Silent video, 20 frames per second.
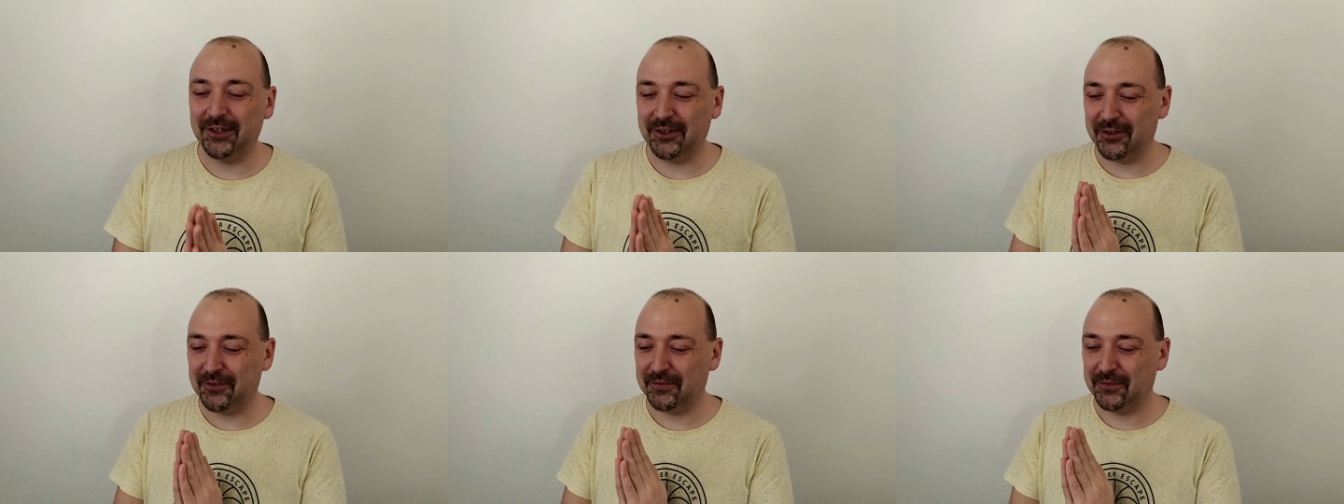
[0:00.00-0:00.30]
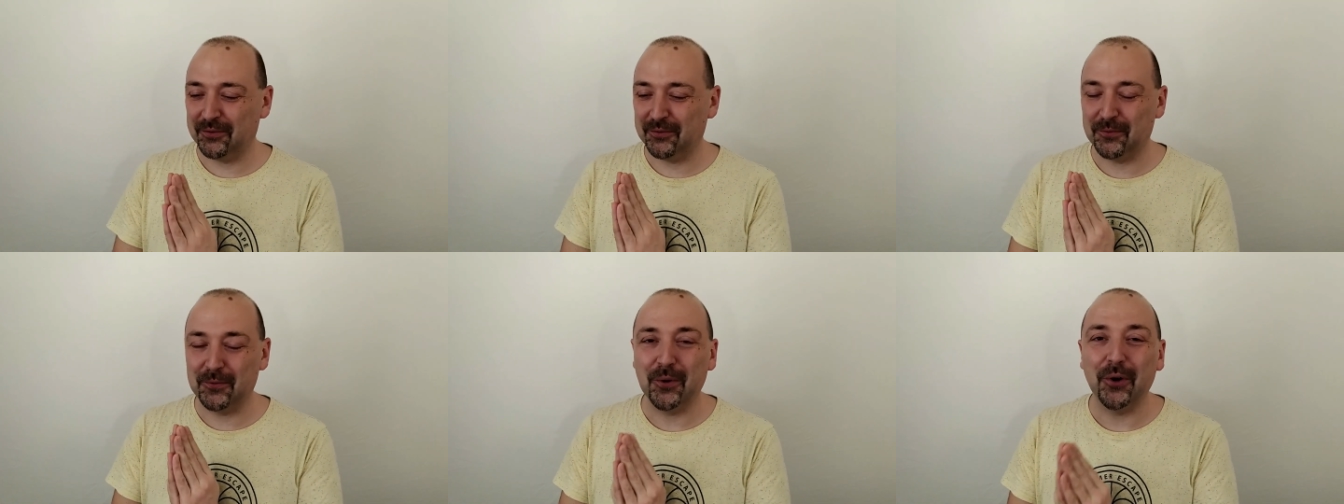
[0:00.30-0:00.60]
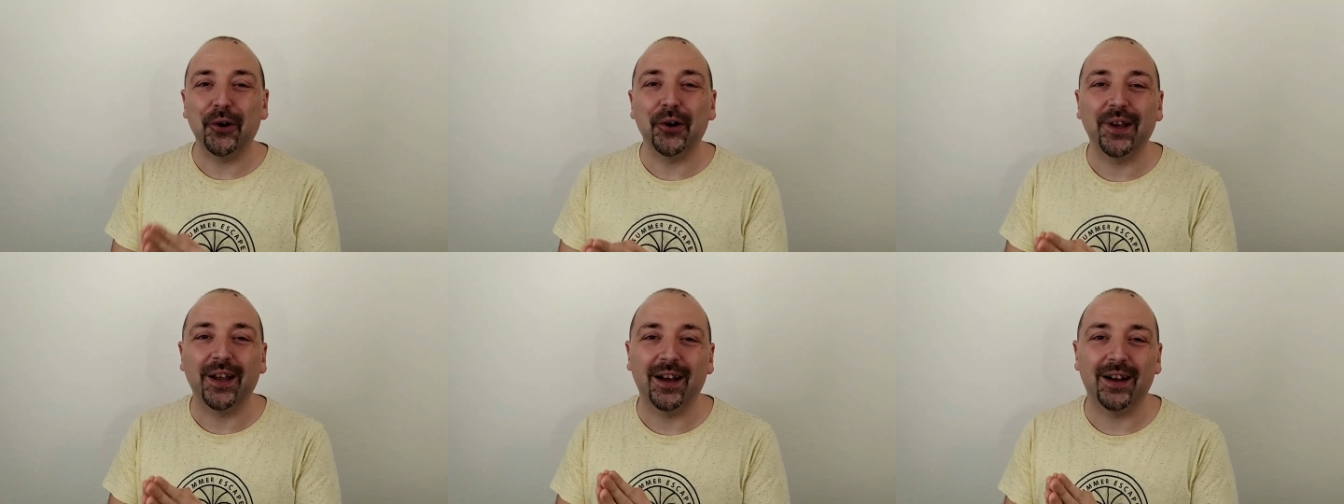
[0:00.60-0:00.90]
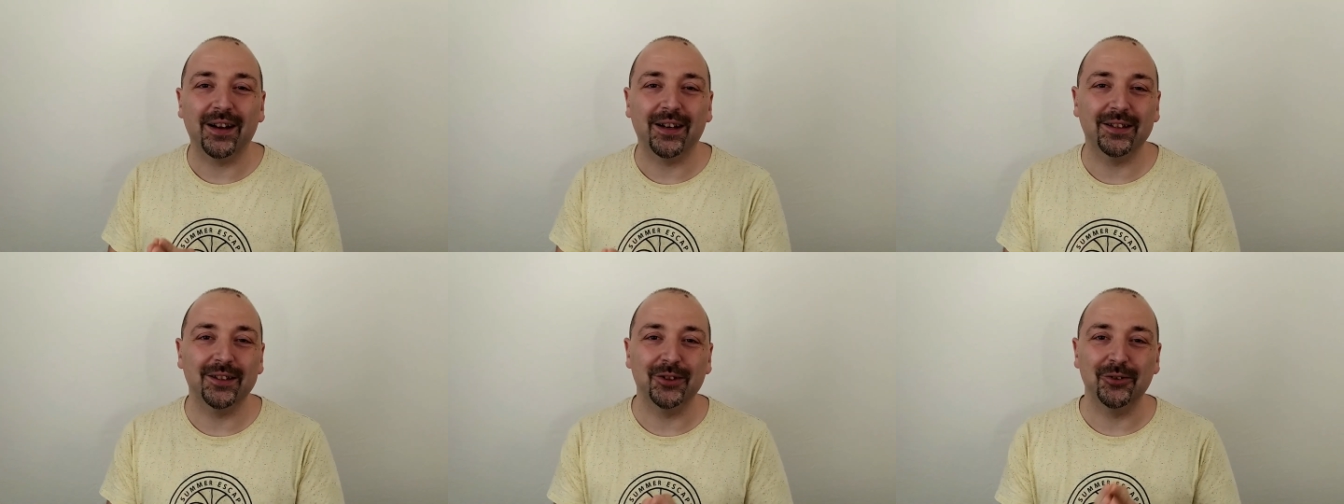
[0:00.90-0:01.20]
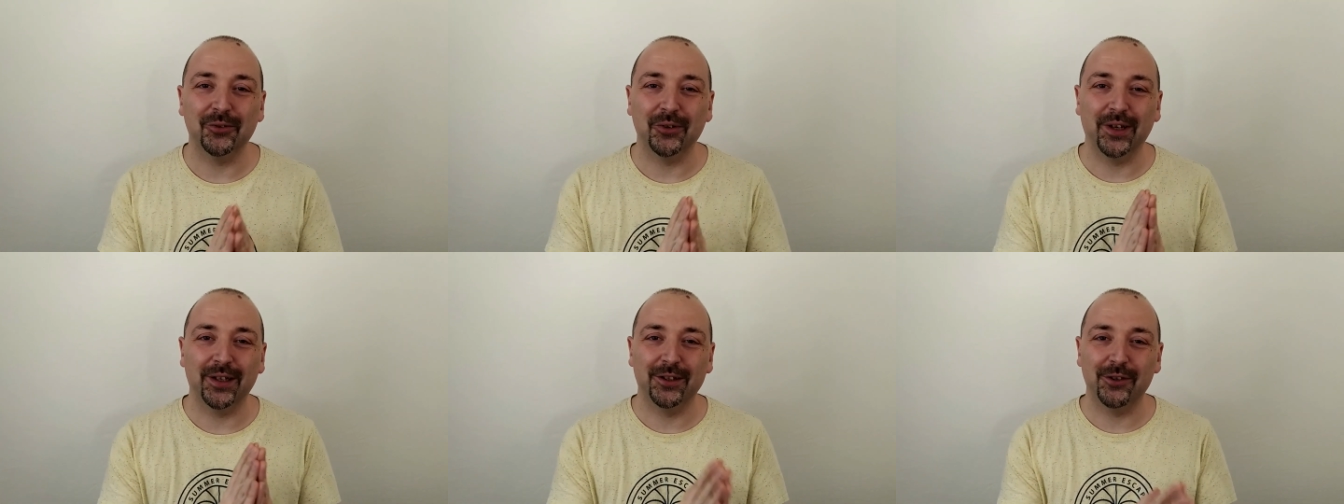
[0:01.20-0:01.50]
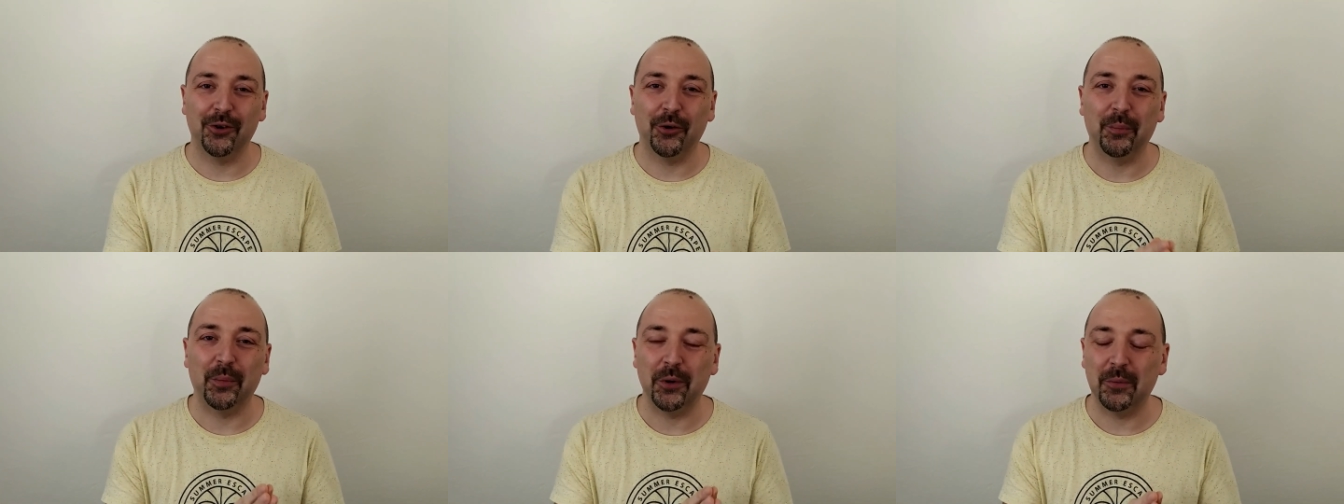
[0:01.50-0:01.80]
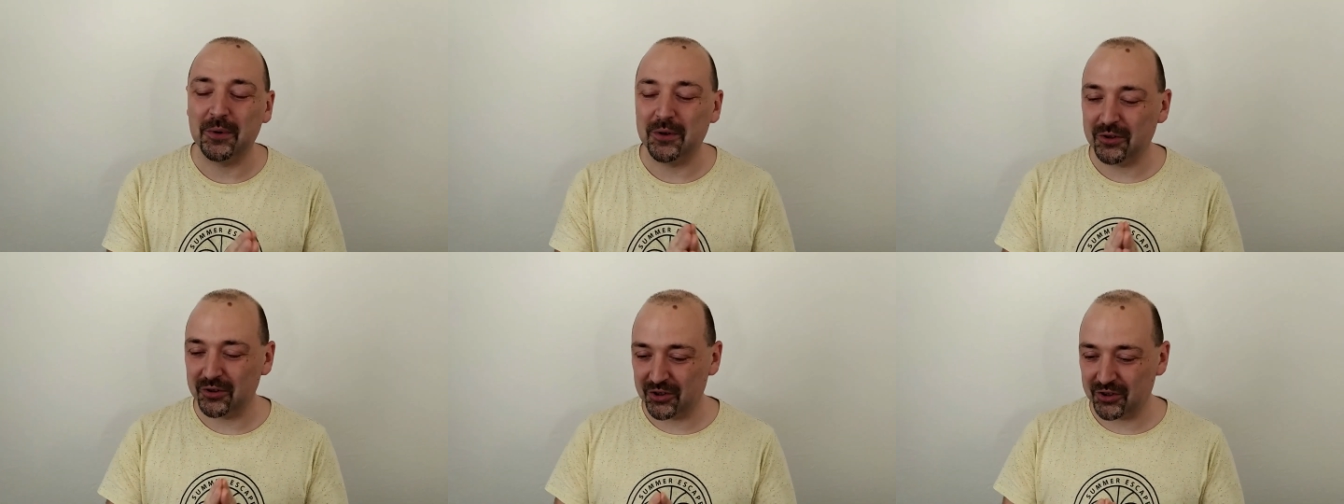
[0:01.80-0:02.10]
You have to work hard to get your
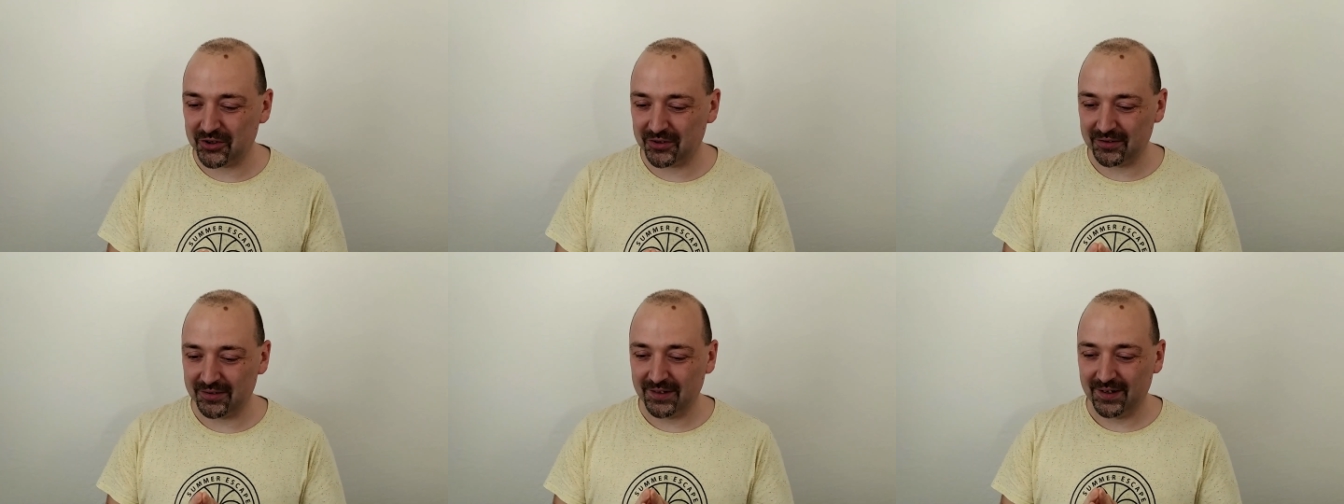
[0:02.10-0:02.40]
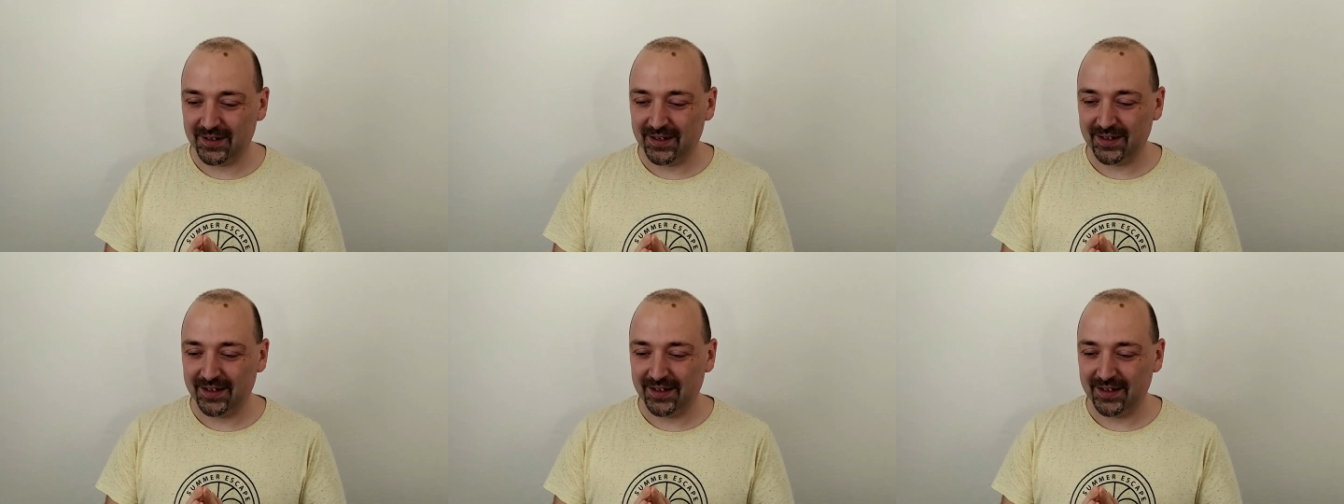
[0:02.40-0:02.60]
promotion.